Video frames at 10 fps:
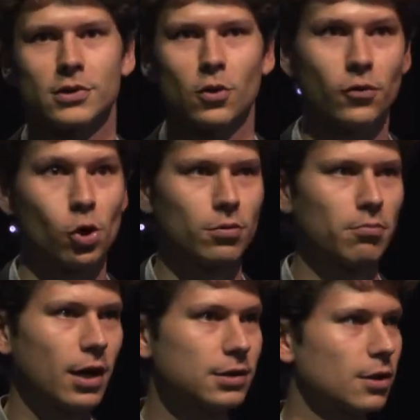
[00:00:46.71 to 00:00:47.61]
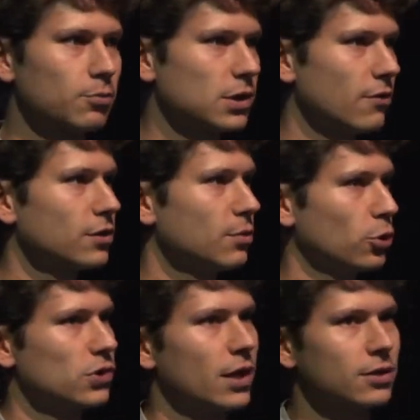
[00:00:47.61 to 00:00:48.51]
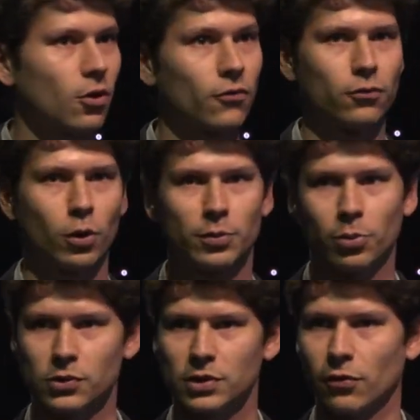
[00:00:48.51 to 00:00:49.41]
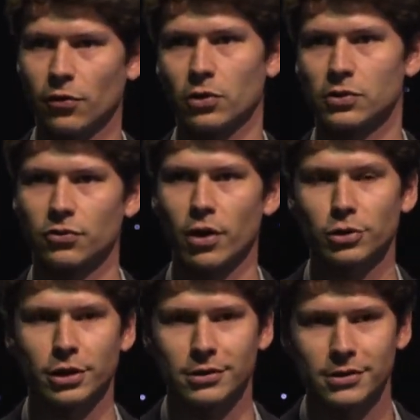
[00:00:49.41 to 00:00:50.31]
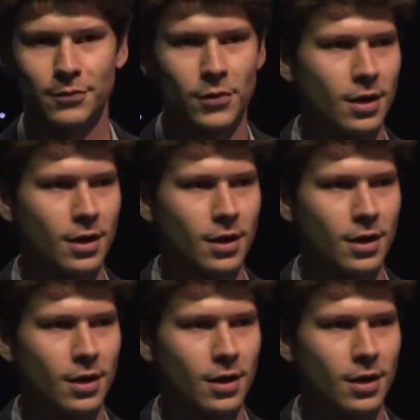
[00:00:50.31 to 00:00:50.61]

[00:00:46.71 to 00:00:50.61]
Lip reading: So vision makes up 70% of what we perceive of our surroundings.